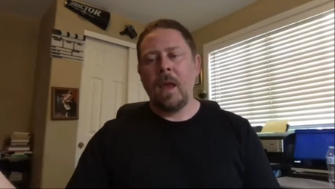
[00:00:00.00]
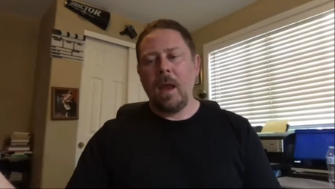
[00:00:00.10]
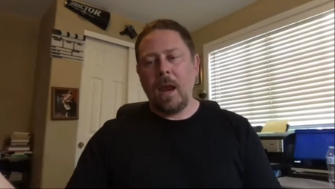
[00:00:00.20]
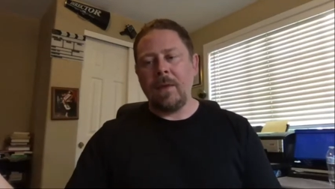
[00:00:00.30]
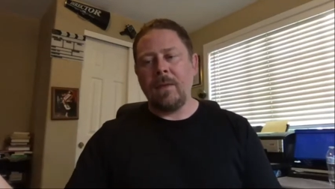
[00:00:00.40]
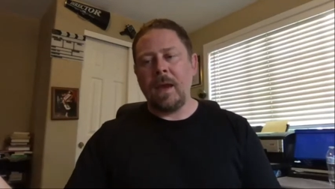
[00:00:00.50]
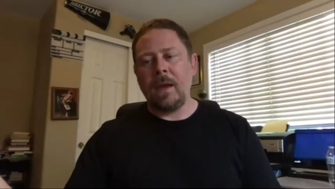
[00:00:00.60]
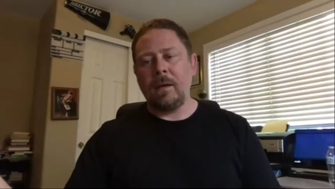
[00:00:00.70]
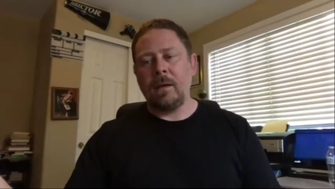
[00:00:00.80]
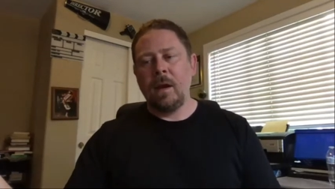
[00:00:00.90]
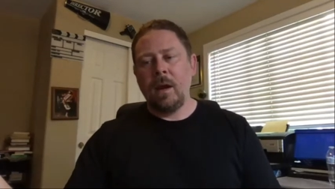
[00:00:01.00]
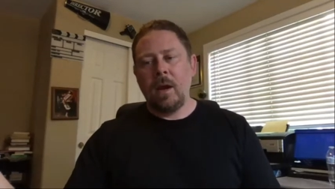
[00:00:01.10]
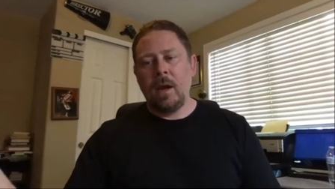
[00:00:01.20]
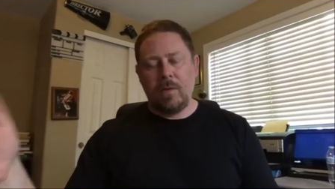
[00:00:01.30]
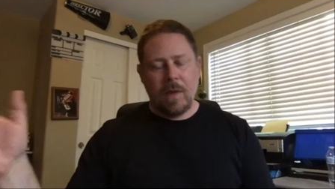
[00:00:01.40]
and then
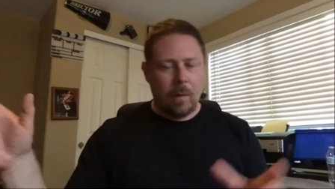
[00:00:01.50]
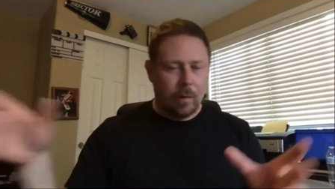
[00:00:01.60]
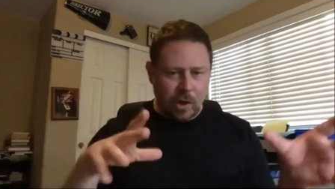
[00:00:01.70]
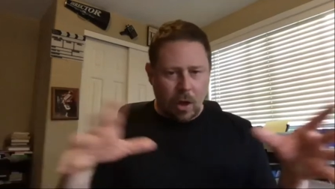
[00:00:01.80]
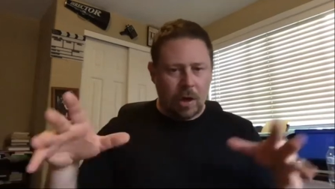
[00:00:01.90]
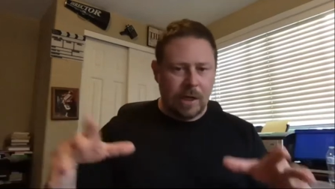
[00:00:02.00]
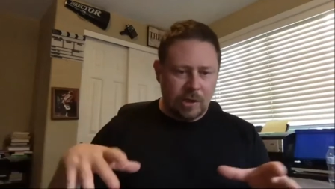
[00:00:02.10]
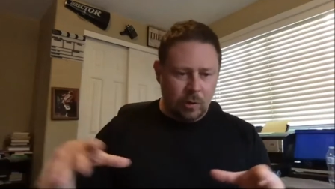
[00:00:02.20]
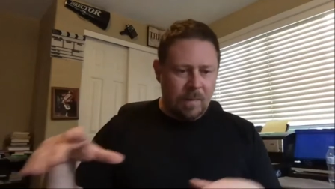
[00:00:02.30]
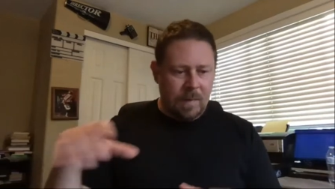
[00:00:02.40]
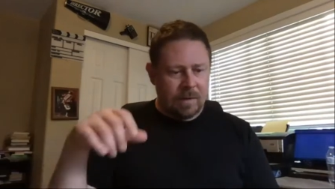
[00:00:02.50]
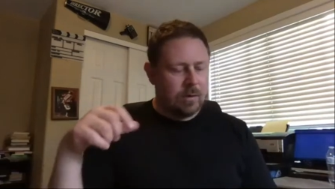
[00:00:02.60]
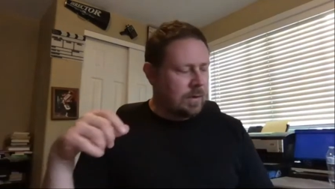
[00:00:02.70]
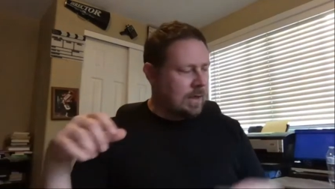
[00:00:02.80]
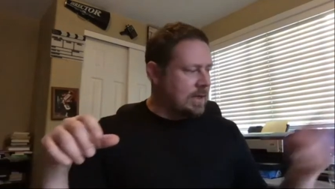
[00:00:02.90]
they were talking to him and doing
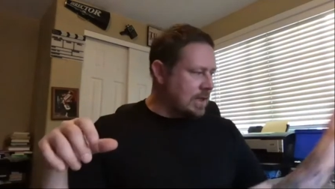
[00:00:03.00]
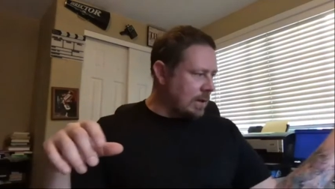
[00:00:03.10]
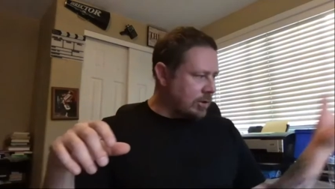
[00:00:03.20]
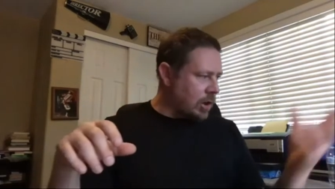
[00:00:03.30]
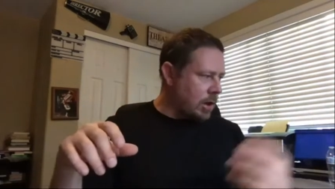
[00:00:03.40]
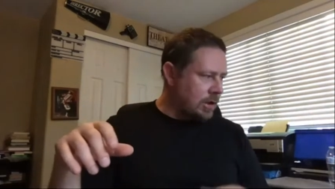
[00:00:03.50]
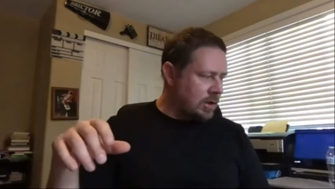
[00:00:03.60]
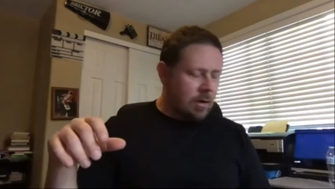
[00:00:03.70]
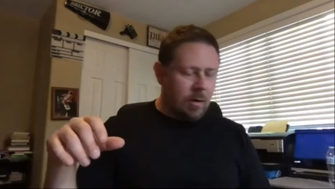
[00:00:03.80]
this, and they were talking to